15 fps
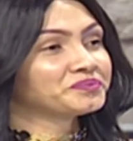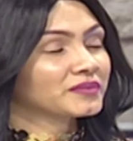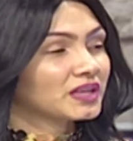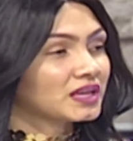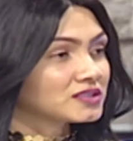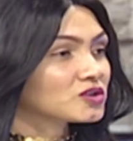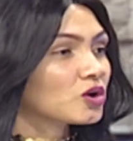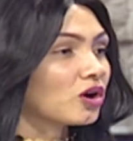
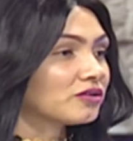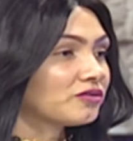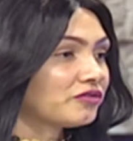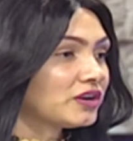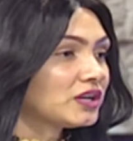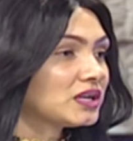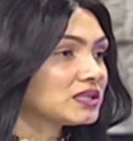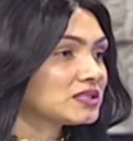is called
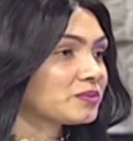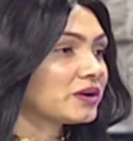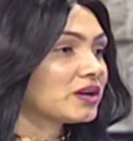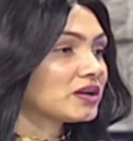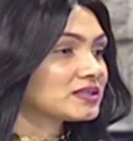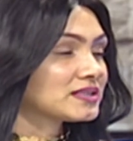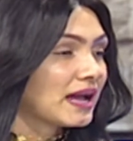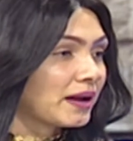Fearless,
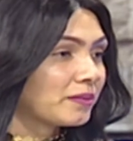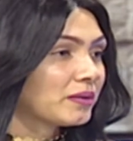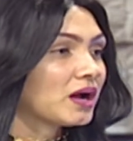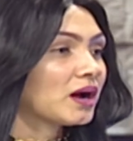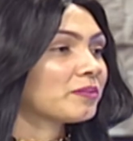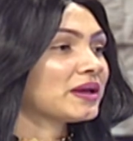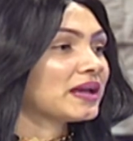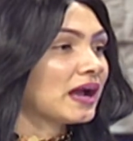because I'm
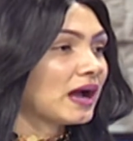coming